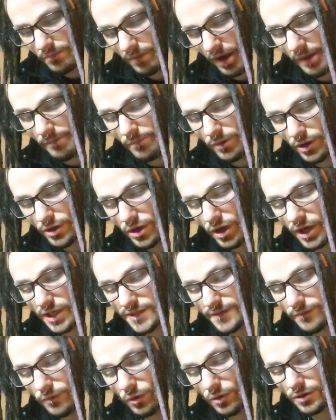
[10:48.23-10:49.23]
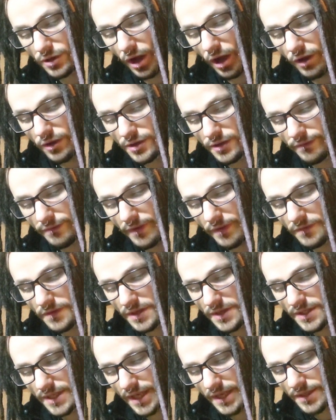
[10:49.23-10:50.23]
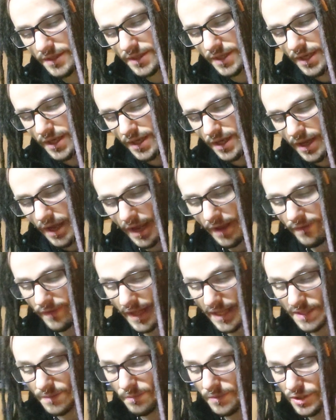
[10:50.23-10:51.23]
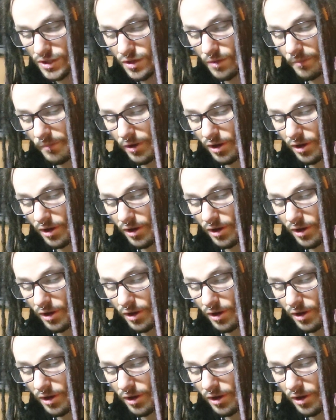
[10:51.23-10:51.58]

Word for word: My book costs $4.50 and that's Mr.